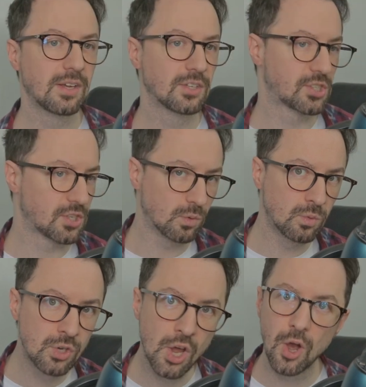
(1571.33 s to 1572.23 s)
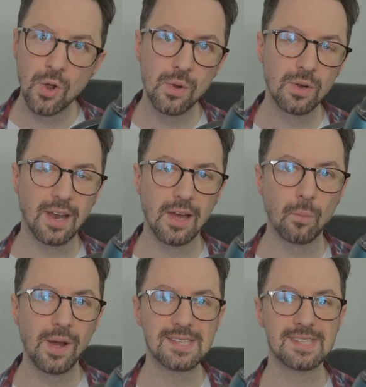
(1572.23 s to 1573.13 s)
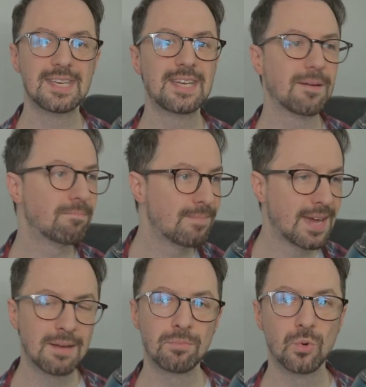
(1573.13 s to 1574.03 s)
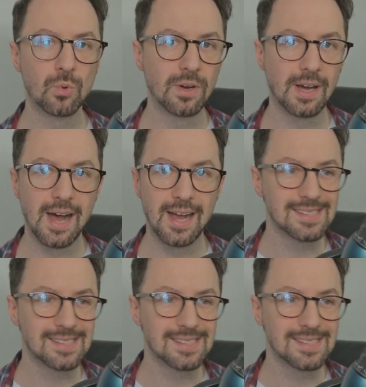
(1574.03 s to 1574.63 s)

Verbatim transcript: so you know, like, where's the minimal uh,